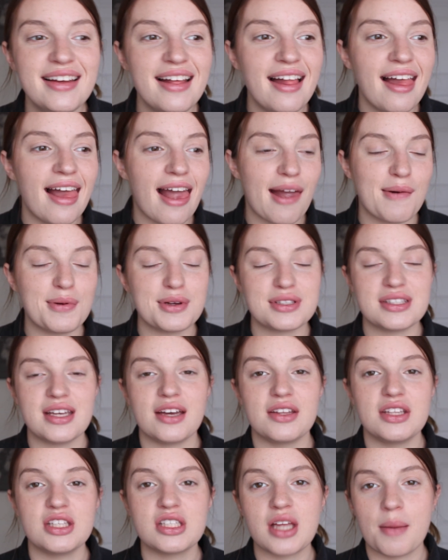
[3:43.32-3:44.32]
I won't stay
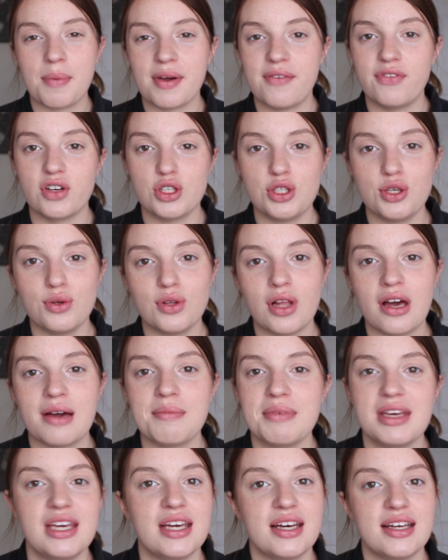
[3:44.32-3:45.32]
on this topic for too
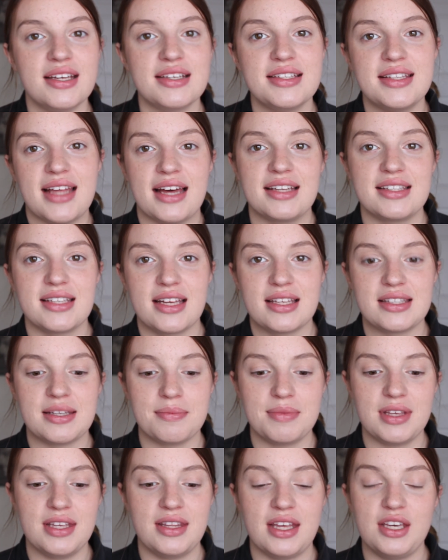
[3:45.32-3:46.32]
long, because that's not
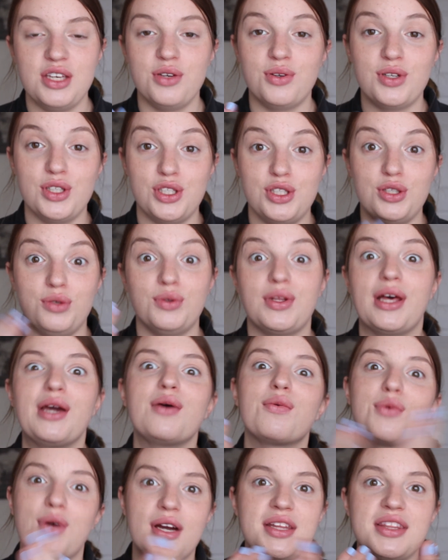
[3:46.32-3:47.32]
something that you can do
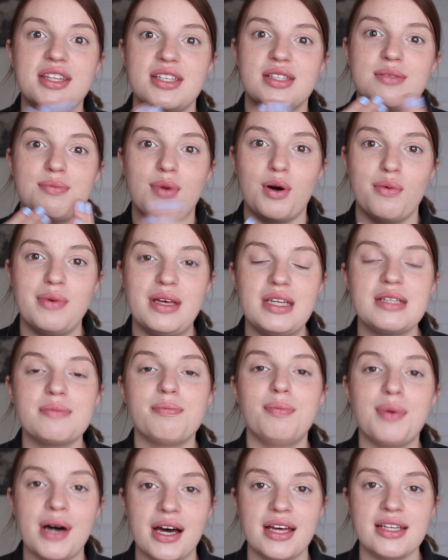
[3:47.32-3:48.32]
like right this moment.
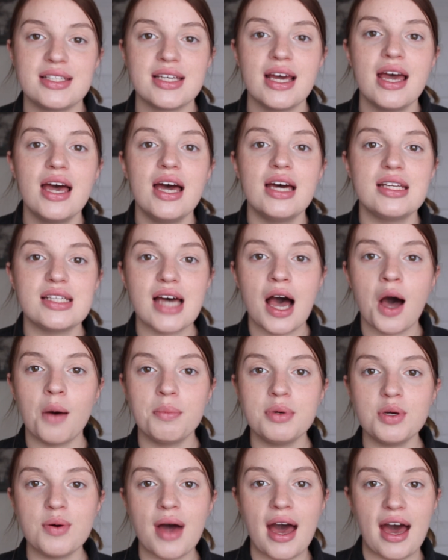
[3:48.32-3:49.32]
But to
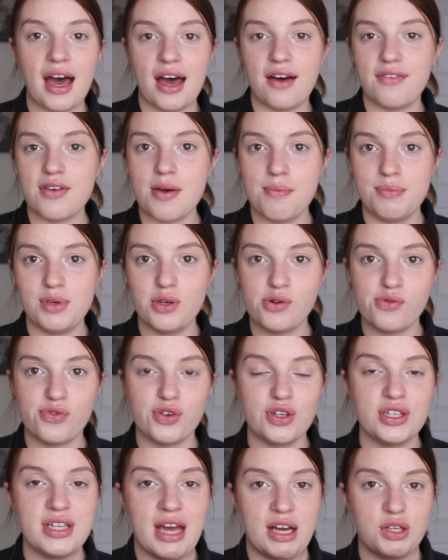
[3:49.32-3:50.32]
help you have
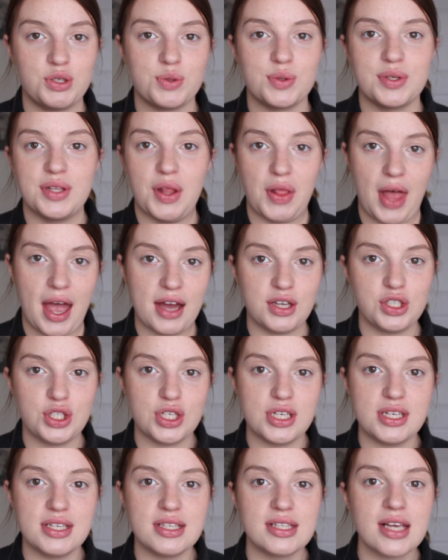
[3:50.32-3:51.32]
beautiful natural
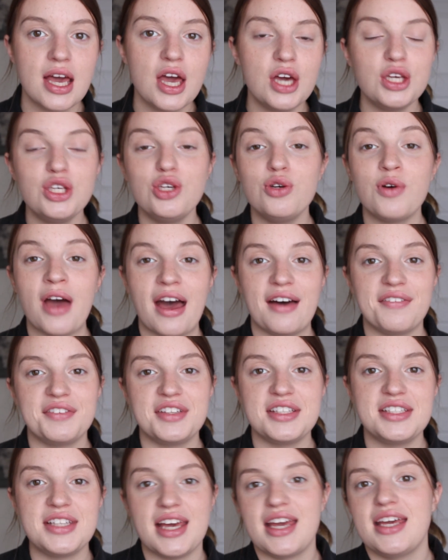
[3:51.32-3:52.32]
lashes, you have
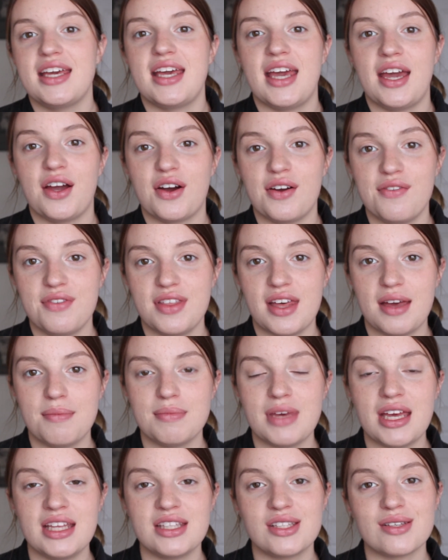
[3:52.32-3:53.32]
to take care of
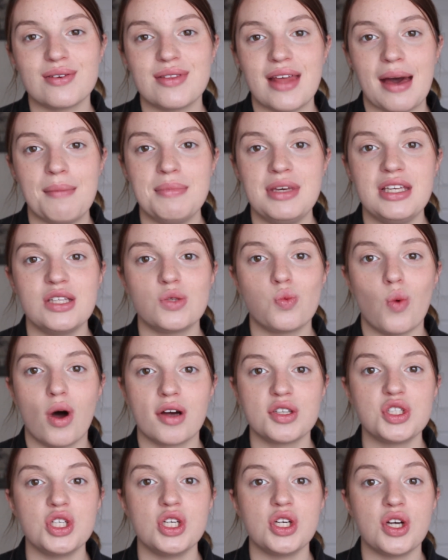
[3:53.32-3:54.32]
them. And so that means
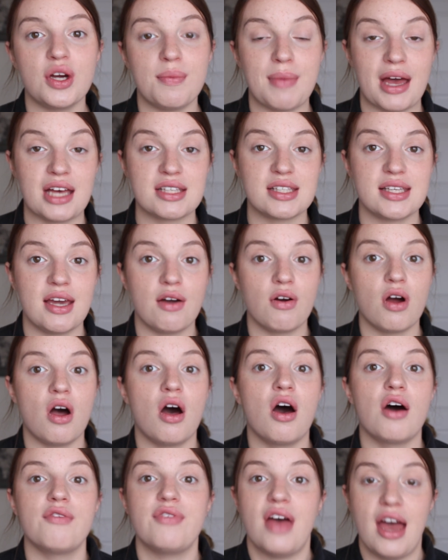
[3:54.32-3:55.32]
washing your mascara
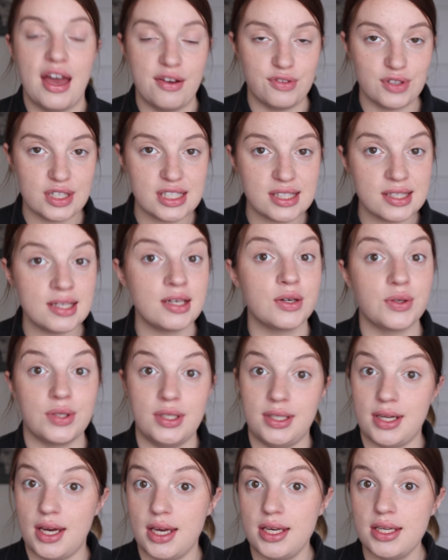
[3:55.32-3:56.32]
off every single
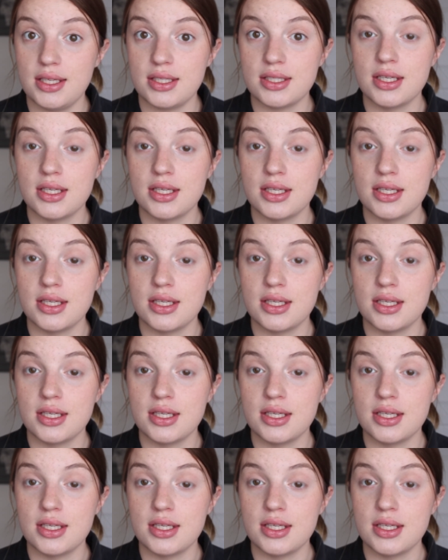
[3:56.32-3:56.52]
night,